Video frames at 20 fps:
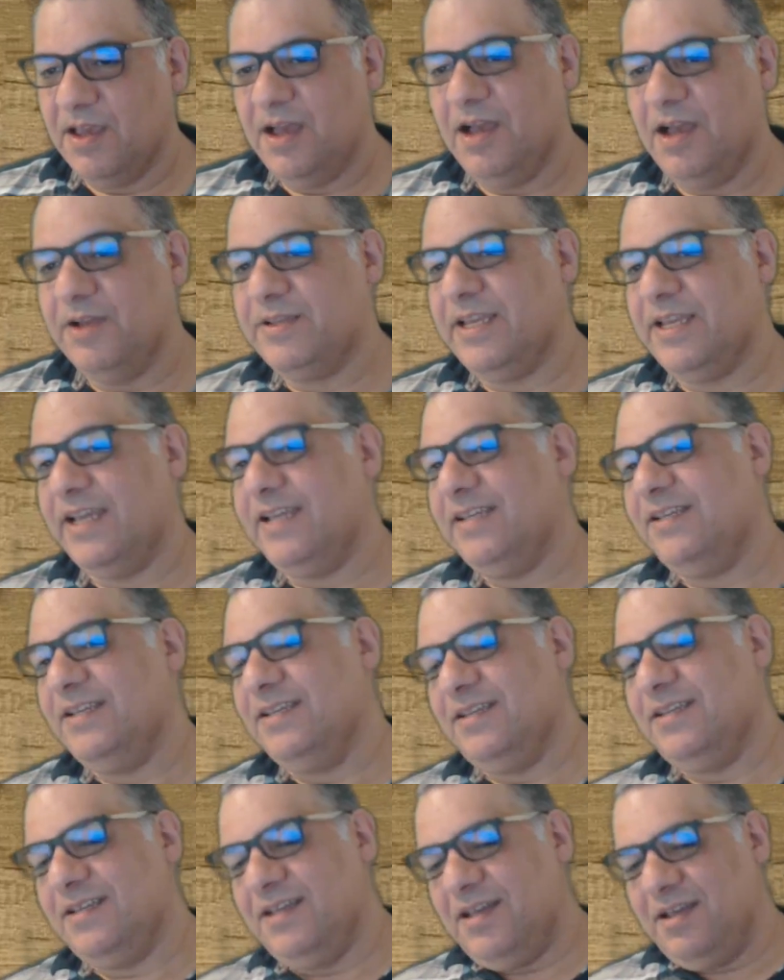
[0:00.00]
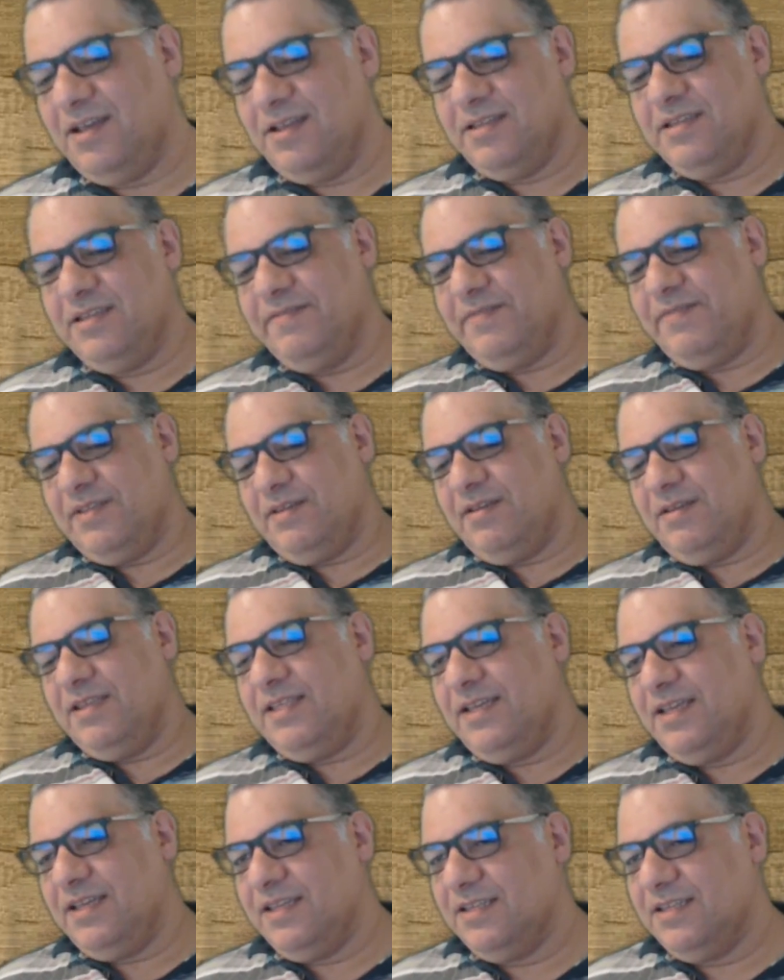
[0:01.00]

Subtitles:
Okay, I'll leave it like that.